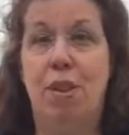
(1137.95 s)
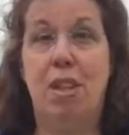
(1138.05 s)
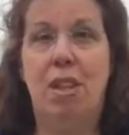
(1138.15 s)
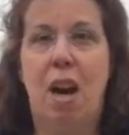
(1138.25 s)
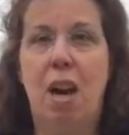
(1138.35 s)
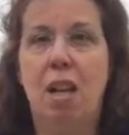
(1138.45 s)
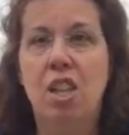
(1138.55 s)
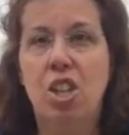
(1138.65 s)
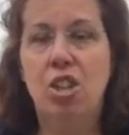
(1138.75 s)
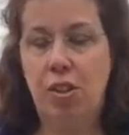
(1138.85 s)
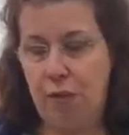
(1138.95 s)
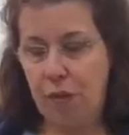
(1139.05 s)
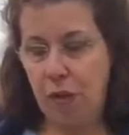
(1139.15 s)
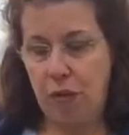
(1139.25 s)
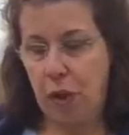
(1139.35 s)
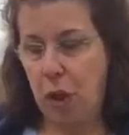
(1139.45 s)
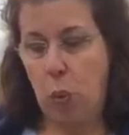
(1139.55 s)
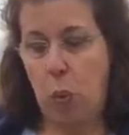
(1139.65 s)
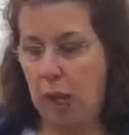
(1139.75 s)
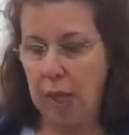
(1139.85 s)
The colors, first of all, the
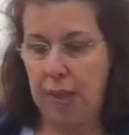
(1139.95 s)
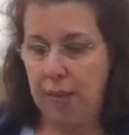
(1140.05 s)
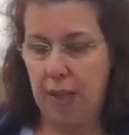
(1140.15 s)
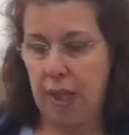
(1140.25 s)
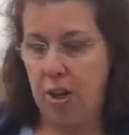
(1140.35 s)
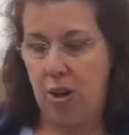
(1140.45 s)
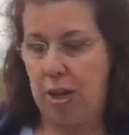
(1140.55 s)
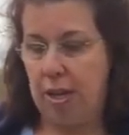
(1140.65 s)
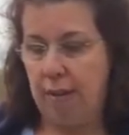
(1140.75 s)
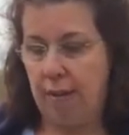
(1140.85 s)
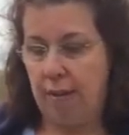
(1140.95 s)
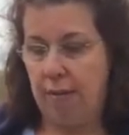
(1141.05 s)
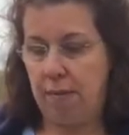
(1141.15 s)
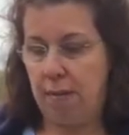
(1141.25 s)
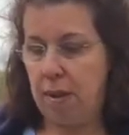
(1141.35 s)
quality of the yarn is